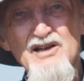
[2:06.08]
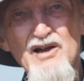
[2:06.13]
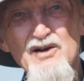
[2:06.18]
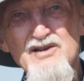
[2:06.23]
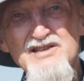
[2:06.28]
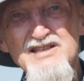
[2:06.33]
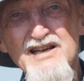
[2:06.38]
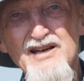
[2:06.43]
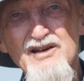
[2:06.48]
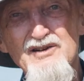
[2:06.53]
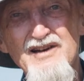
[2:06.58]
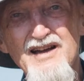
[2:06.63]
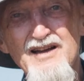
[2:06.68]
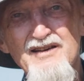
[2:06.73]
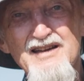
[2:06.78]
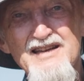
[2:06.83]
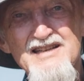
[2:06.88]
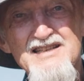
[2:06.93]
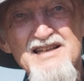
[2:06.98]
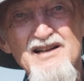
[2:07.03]
coating
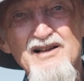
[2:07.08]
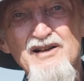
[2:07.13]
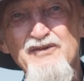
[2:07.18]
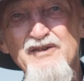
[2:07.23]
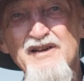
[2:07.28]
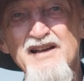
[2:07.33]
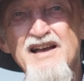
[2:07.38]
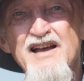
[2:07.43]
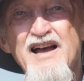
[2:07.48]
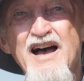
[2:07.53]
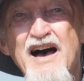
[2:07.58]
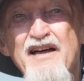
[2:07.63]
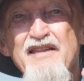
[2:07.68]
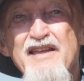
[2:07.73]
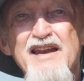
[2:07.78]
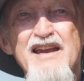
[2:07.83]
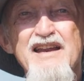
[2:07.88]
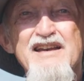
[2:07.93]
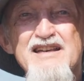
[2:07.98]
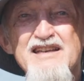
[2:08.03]
around itself and
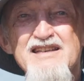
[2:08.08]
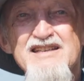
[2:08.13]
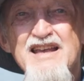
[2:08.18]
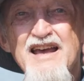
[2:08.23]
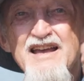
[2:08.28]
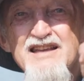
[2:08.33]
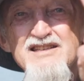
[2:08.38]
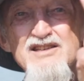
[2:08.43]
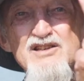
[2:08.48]
then it just has